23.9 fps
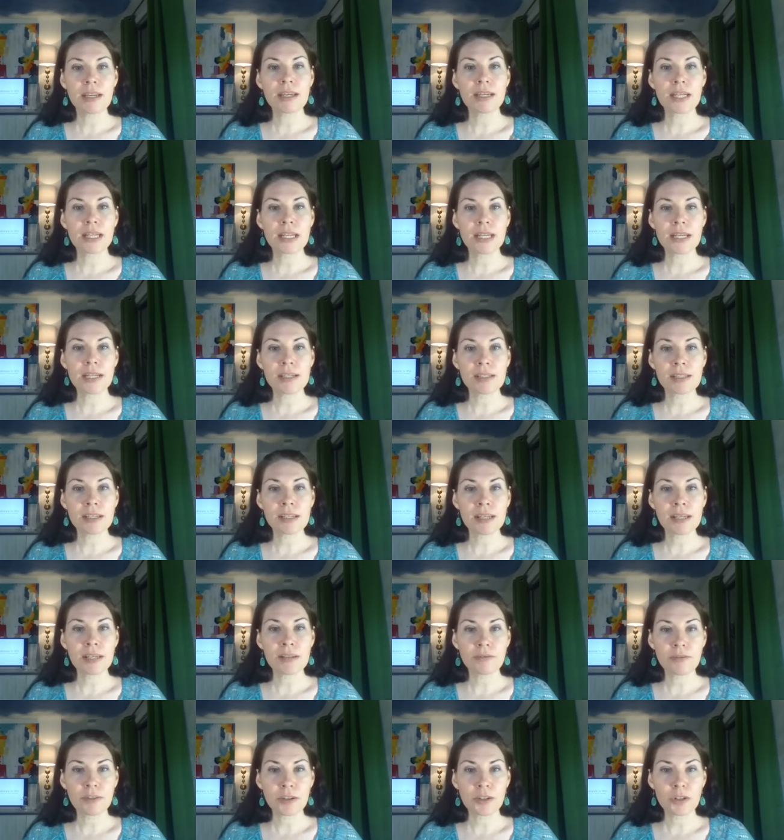It is
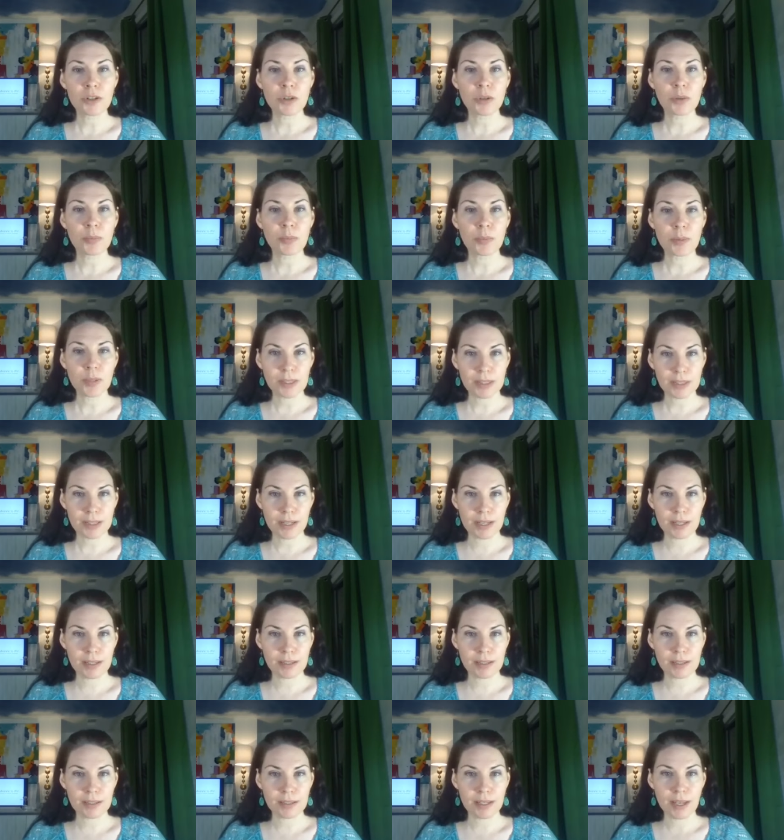an official
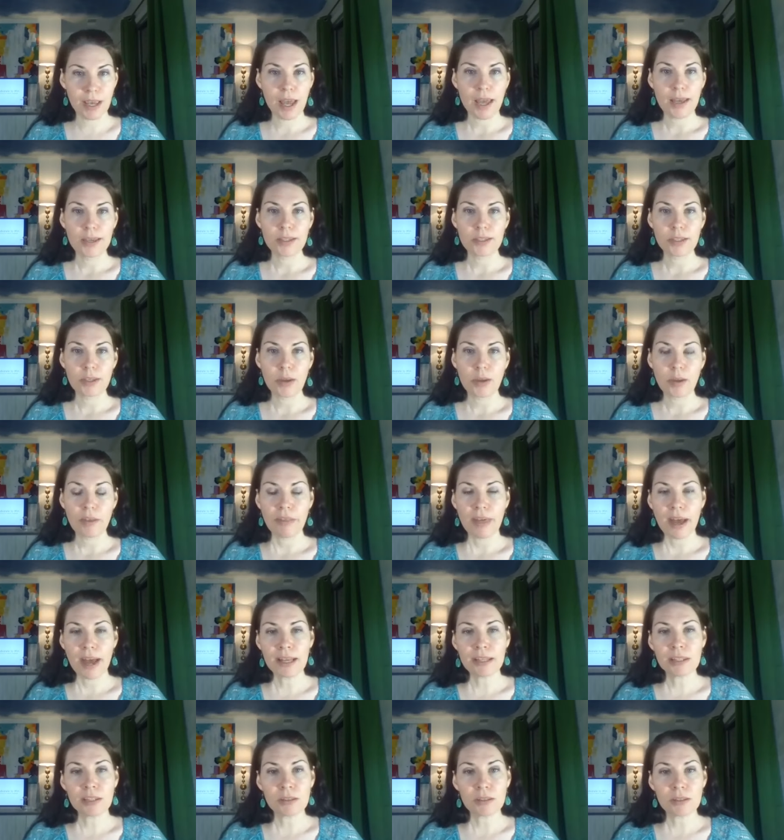business. So
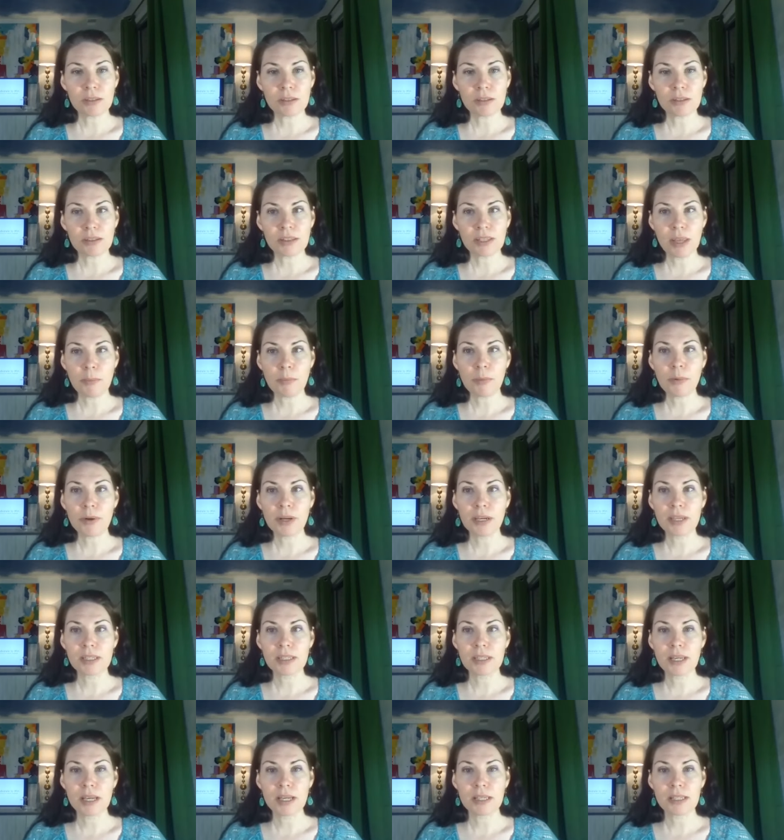that
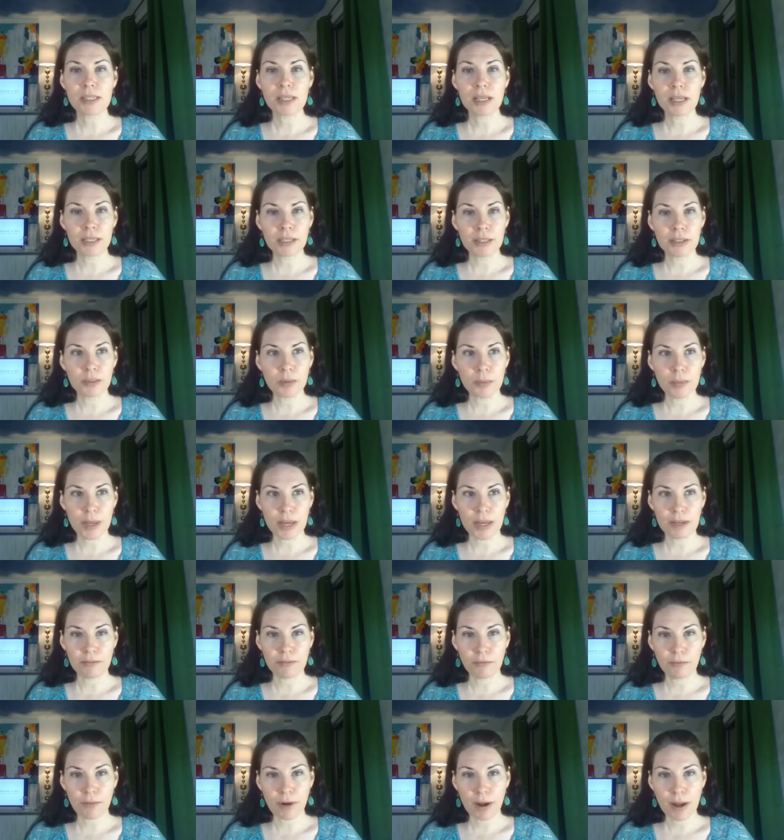separates us a little bit
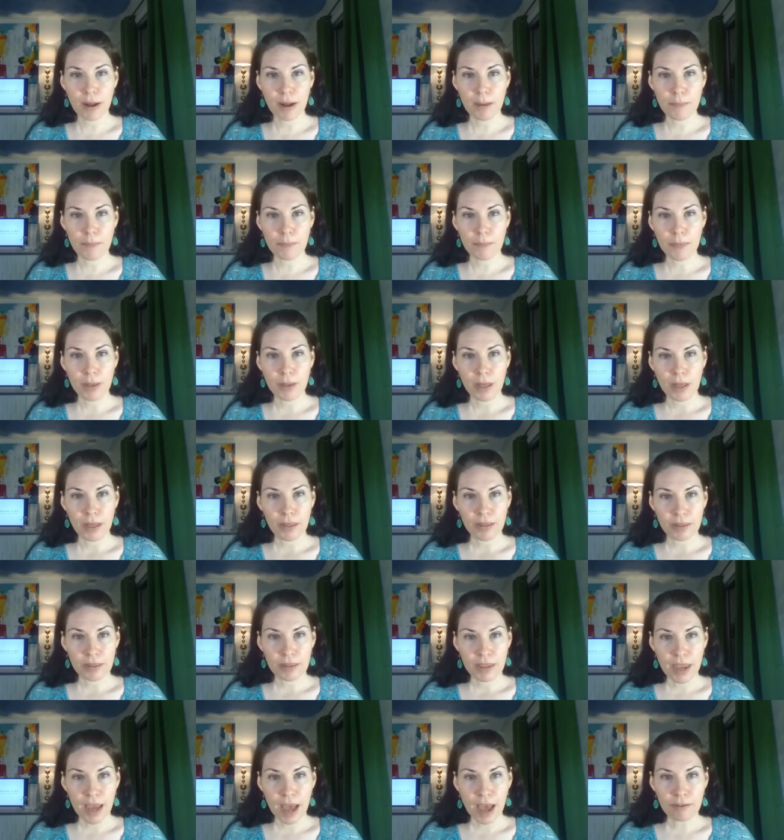from
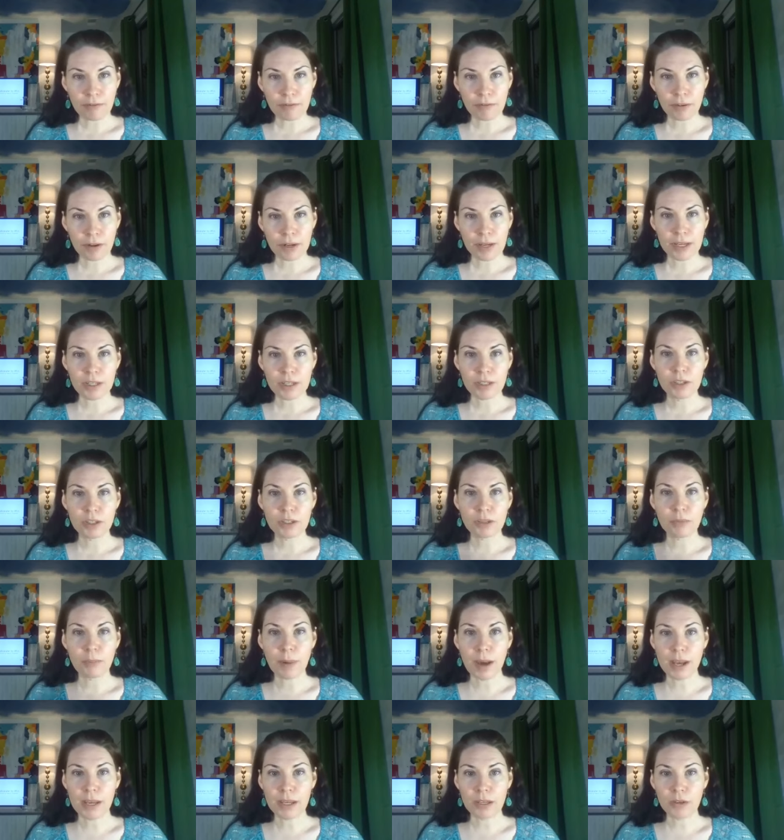the average
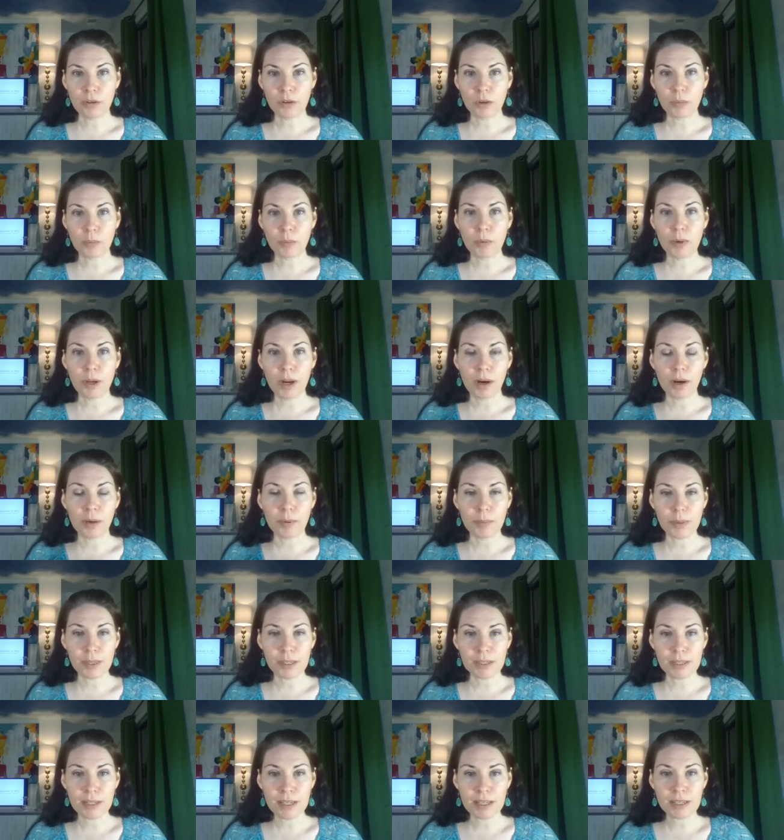buying group. We are a
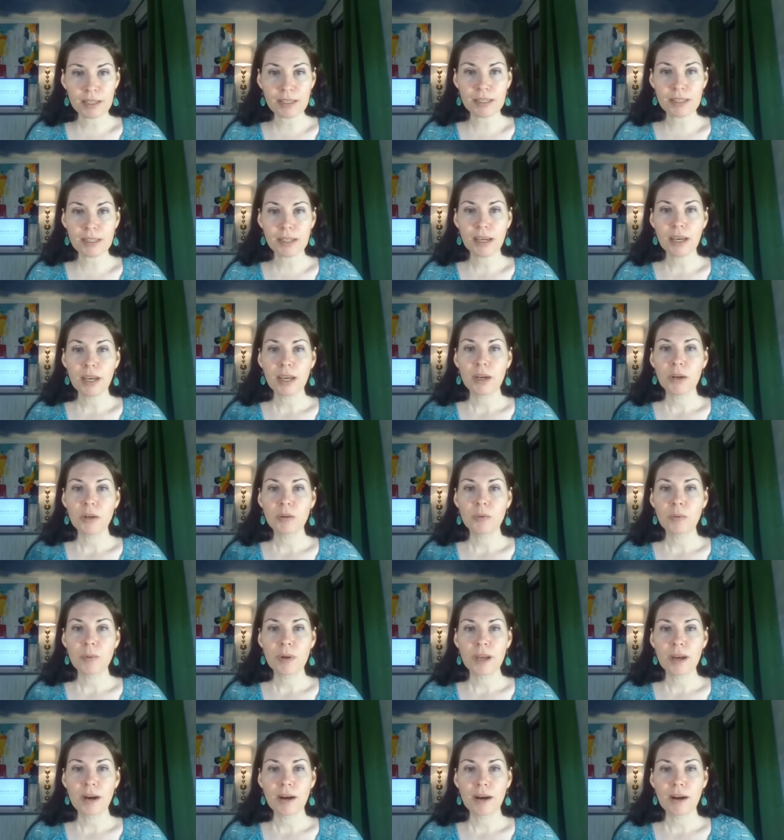business.
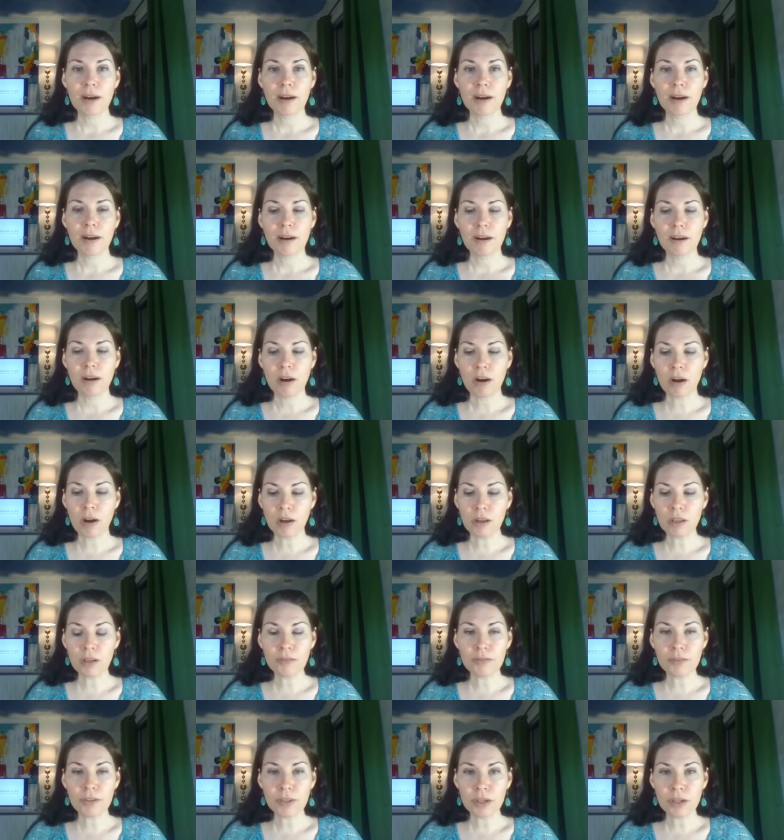We are all
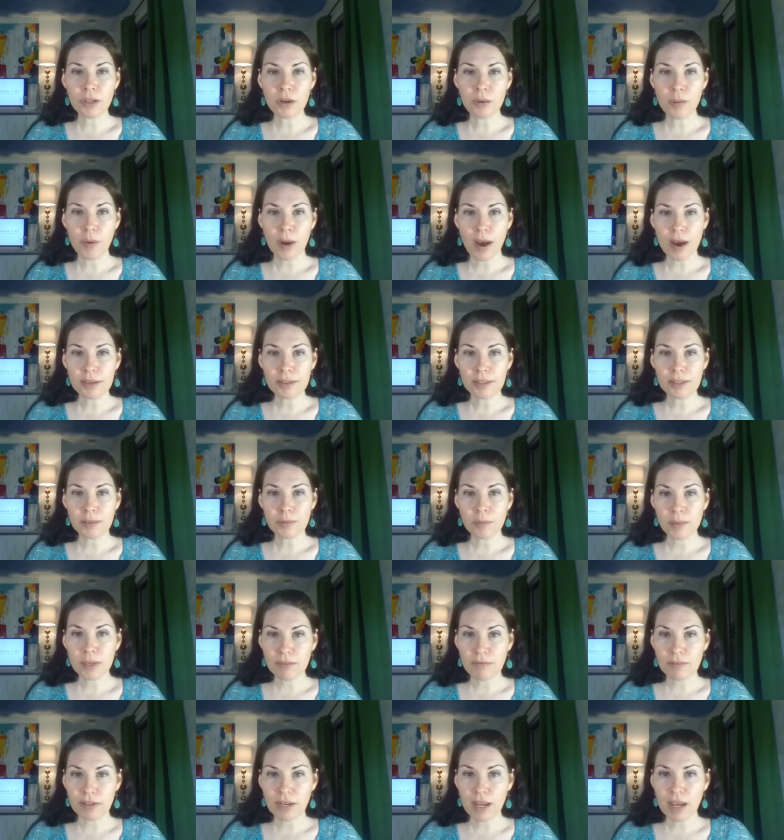over the US.
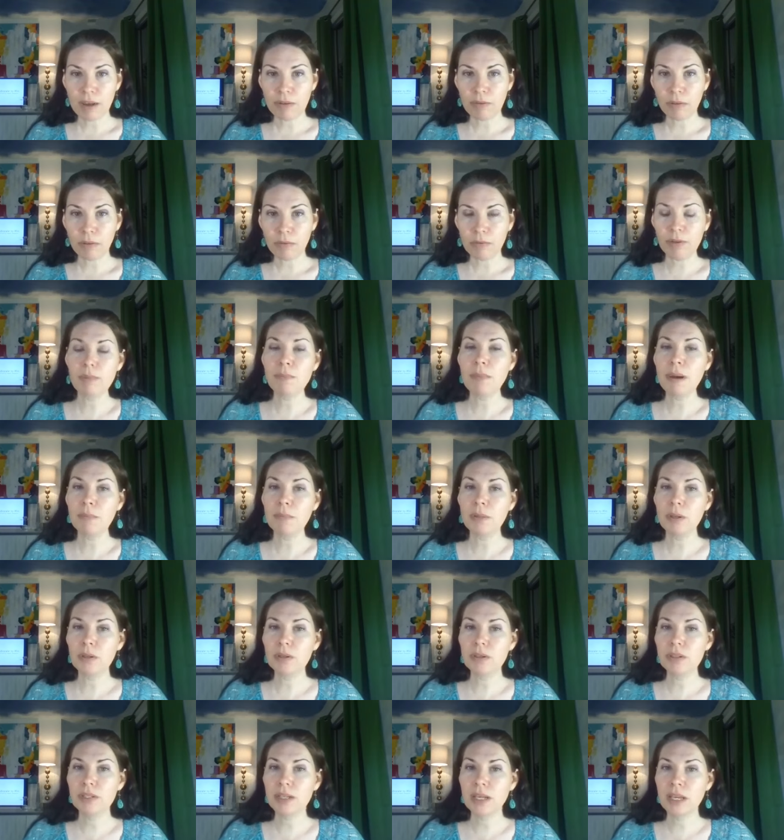We even have three
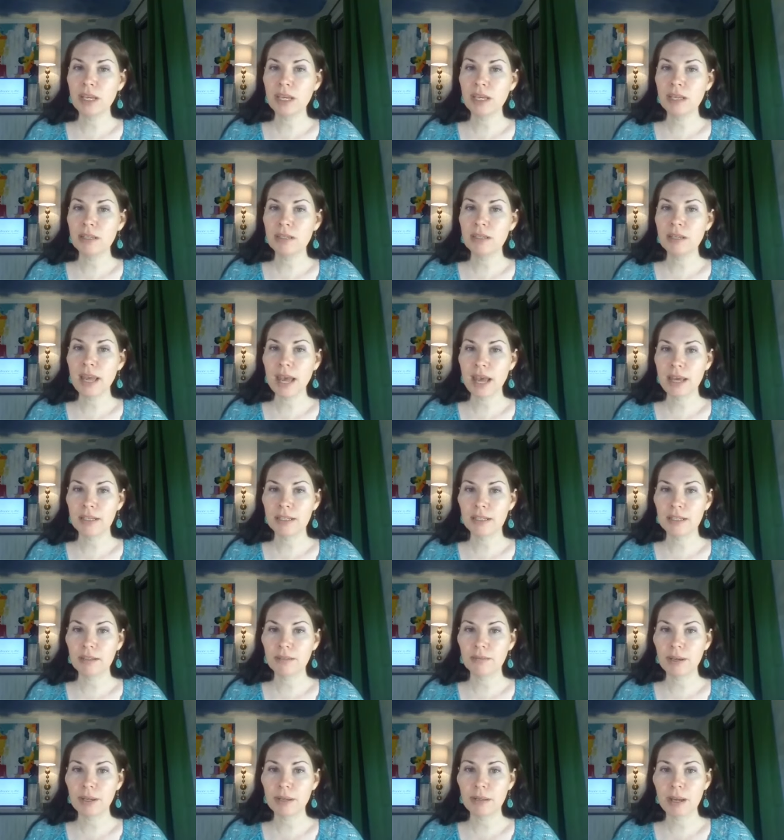members in
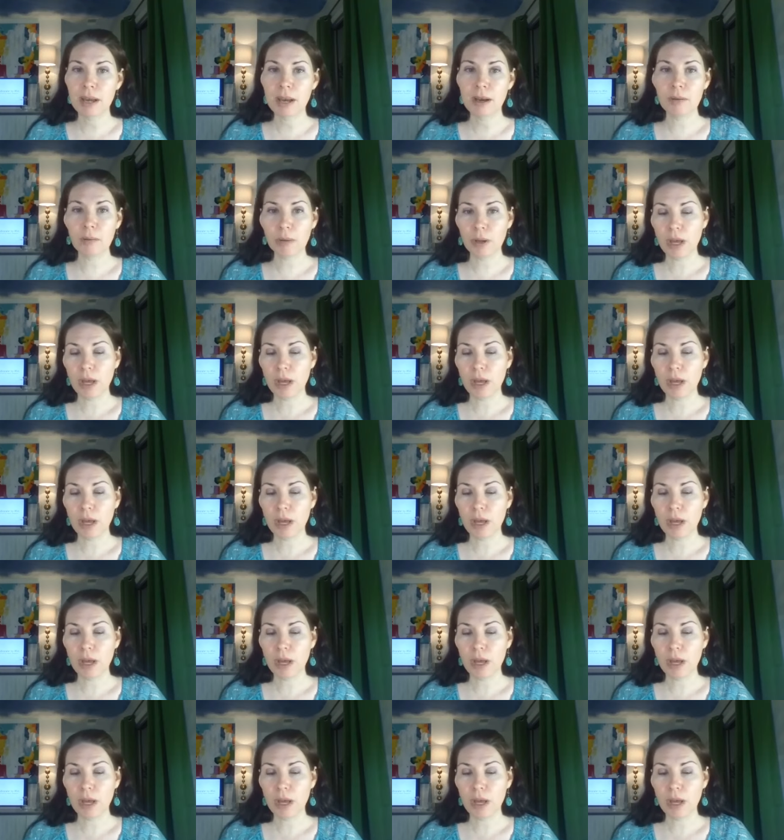Canada right now.